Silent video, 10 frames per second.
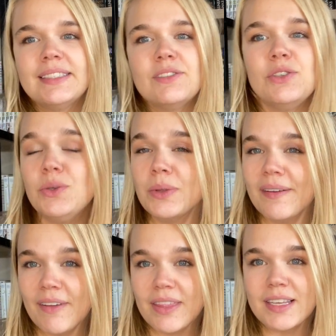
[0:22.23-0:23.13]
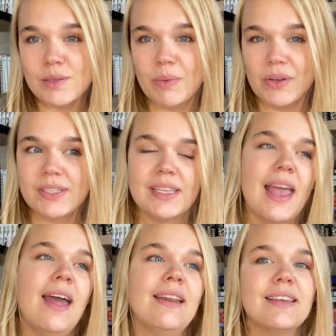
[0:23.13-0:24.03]
to love all these books,
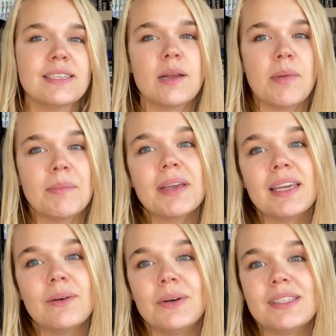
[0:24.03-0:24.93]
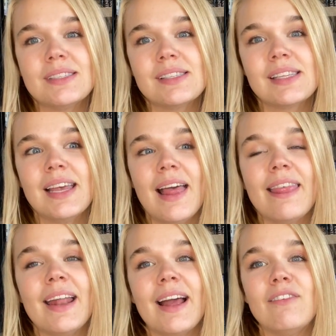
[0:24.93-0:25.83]
and this time I'm picking ones
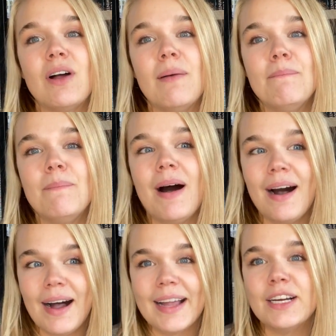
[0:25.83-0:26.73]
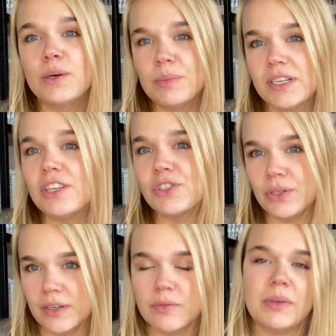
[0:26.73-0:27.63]
that have a higher potential
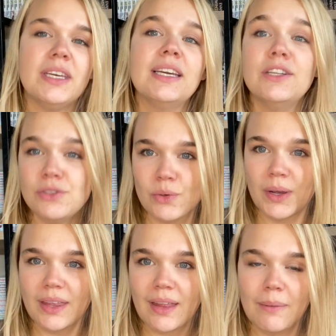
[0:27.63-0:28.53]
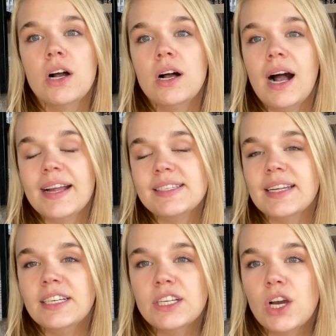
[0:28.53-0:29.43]
of me enjoying them. I
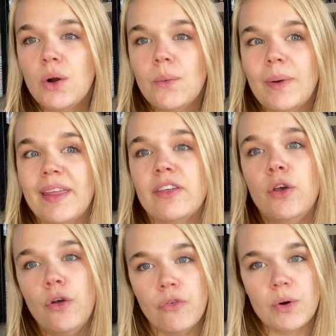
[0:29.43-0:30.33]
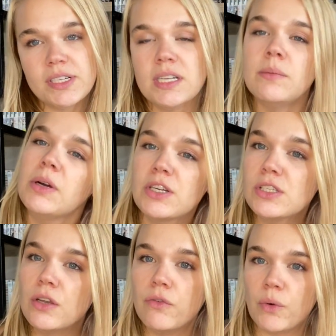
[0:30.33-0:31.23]
decided to go with 14 books
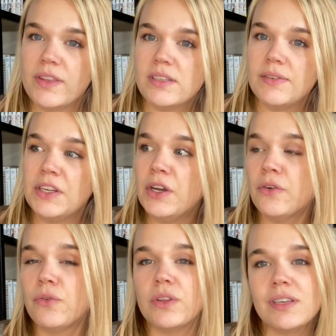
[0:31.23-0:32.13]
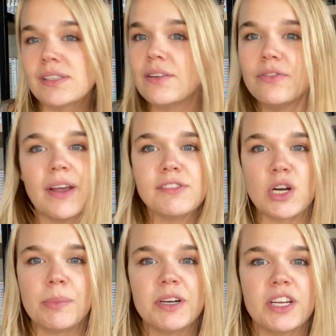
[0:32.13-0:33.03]
for this video for these 5-star
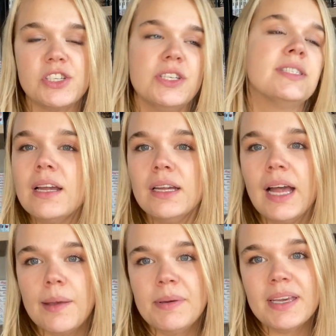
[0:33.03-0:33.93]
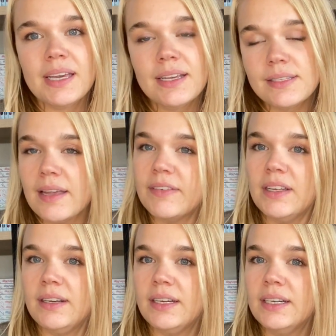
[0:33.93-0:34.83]
predictions. I'm picking
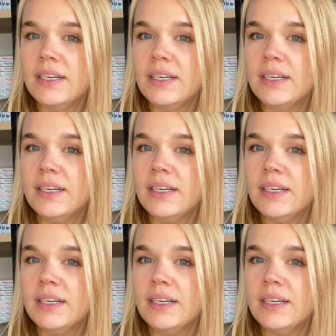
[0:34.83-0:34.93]
7